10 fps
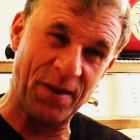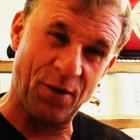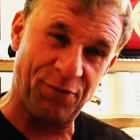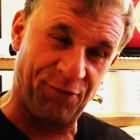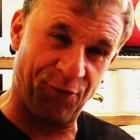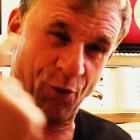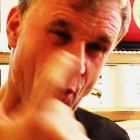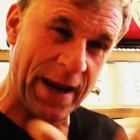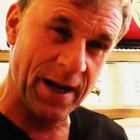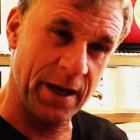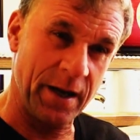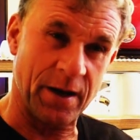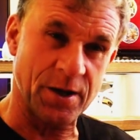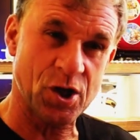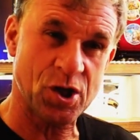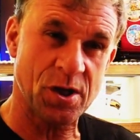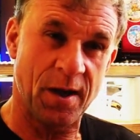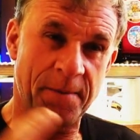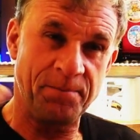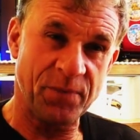friendliness
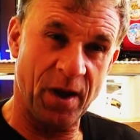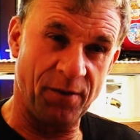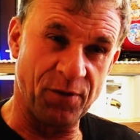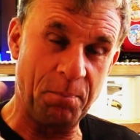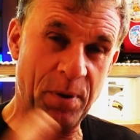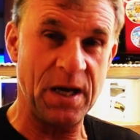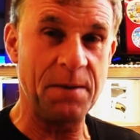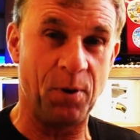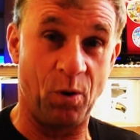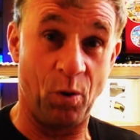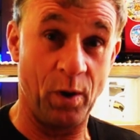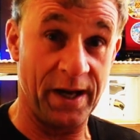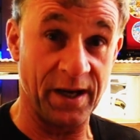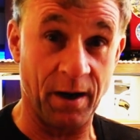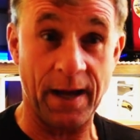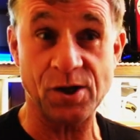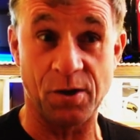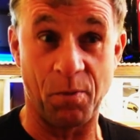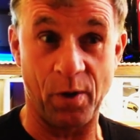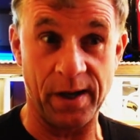of the people in
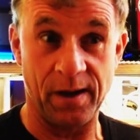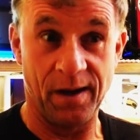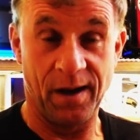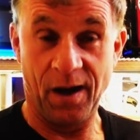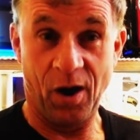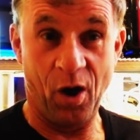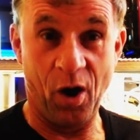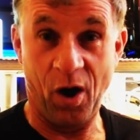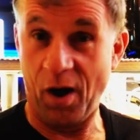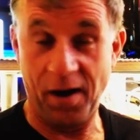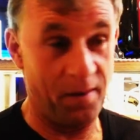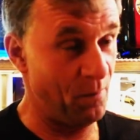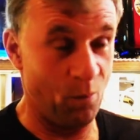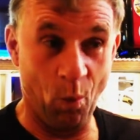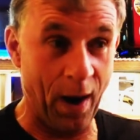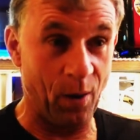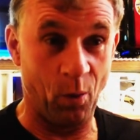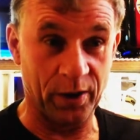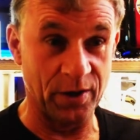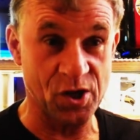Glastonbury. Wow,
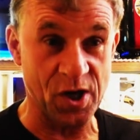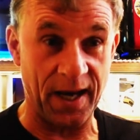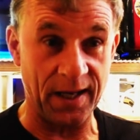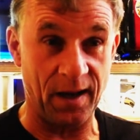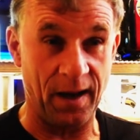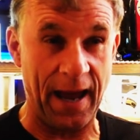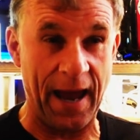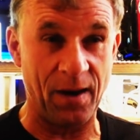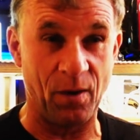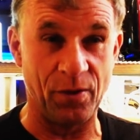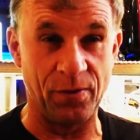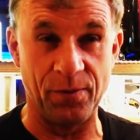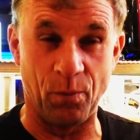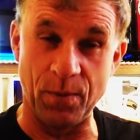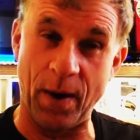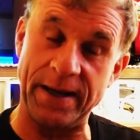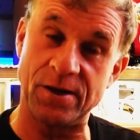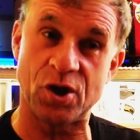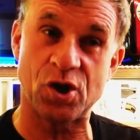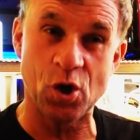what can you say? We went
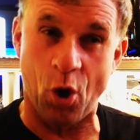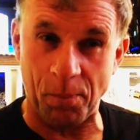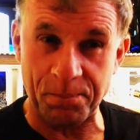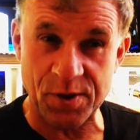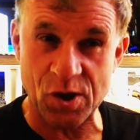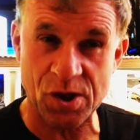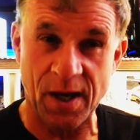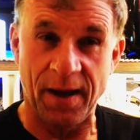into shops